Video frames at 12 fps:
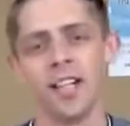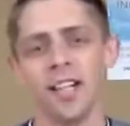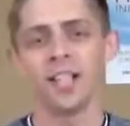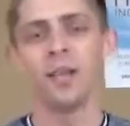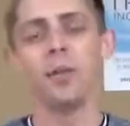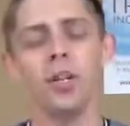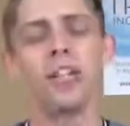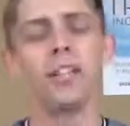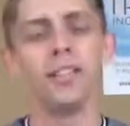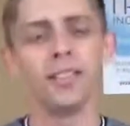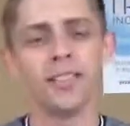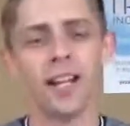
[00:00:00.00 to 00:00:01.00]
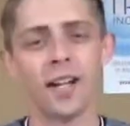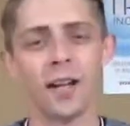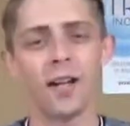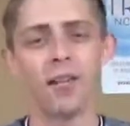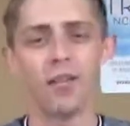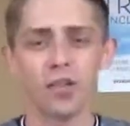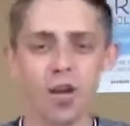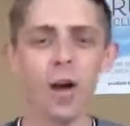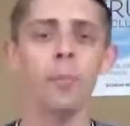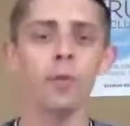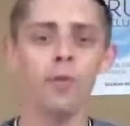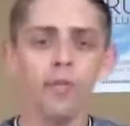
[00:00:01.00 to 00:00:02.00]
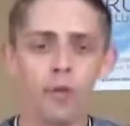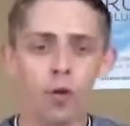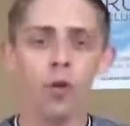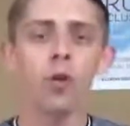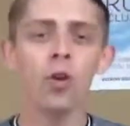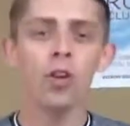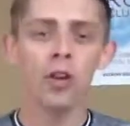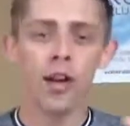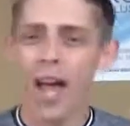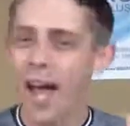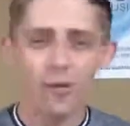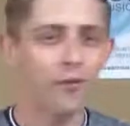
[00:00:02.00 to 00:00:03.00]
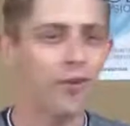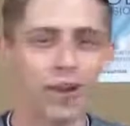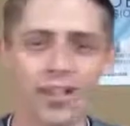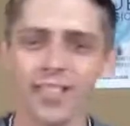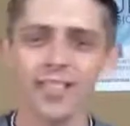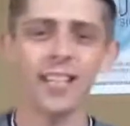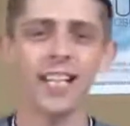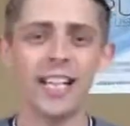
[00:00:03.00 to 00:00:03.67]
Communities that jump full headfirst